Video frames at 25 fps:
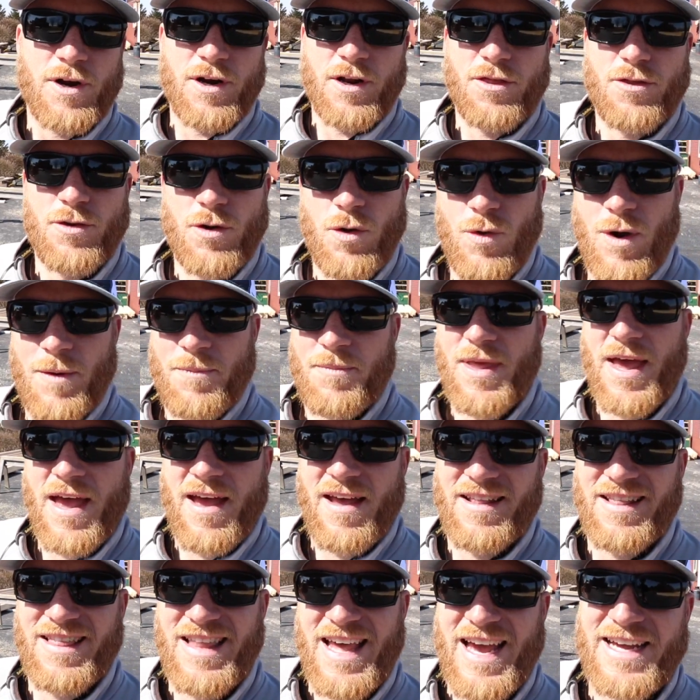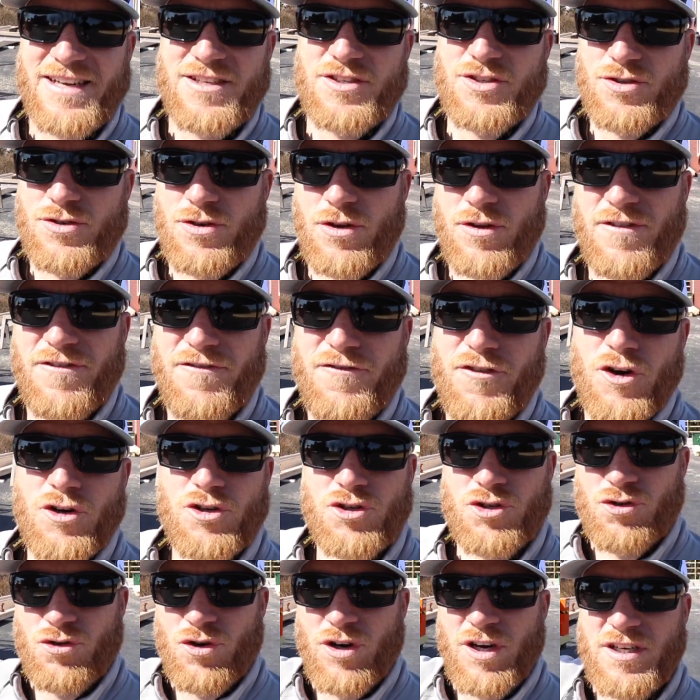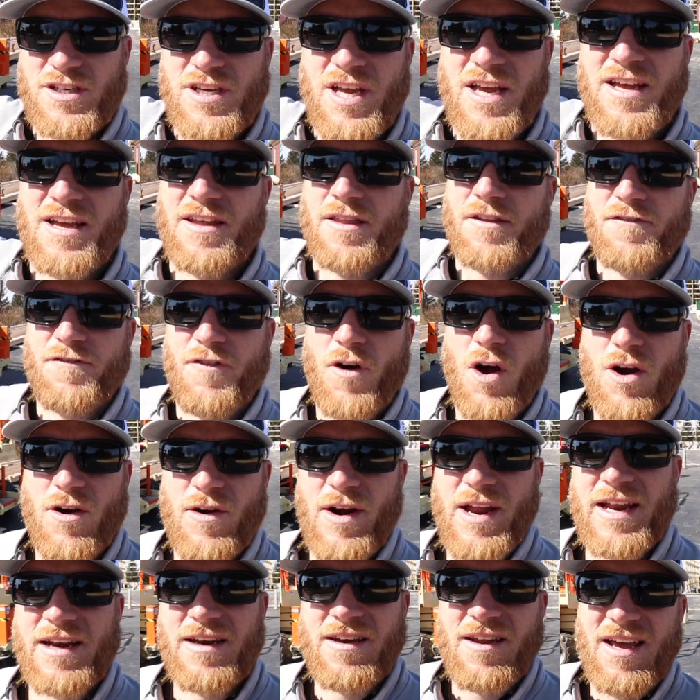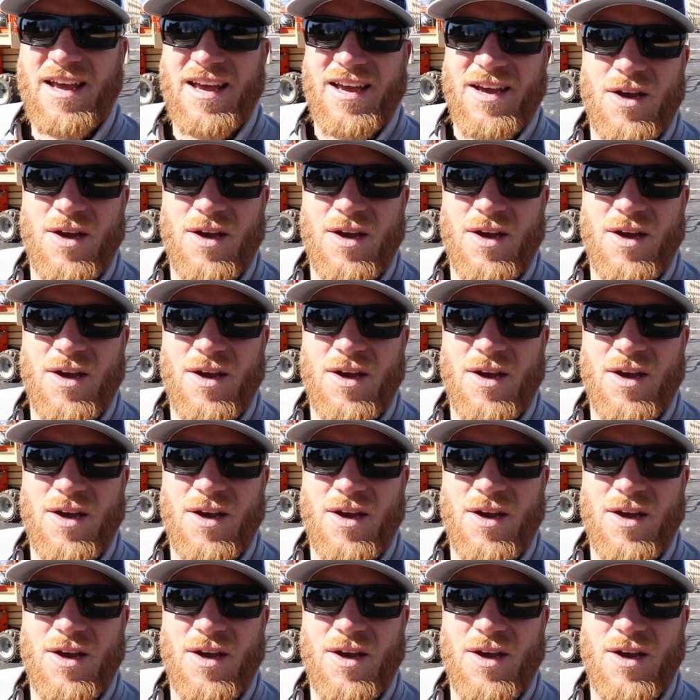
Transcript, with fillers: gonna throw up that last, or the first truss on the far end.